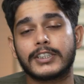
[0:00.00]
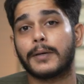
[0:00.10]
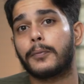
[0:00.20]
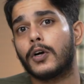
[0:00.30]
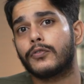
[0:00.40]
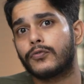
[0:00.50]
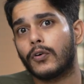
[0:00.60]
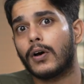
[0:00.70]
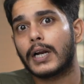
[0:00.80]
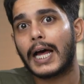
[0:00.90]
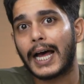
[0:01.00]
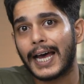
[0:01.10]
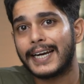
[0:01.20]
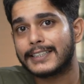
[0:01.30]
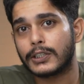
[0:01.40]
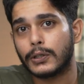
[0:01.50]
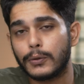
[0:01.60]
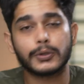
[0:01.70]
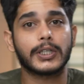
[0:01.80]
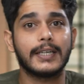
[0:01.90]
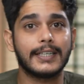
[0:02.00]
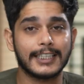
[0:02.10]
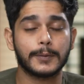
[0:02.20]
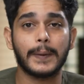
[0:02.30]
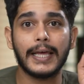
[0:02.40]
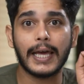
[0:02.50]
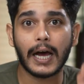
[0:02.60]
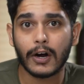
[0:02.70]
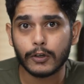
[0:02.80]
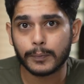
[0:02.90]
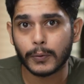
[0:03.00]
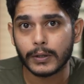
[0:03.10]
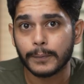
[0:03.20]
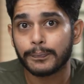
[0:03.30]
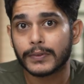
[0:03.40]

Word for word: With support for high resolution display output,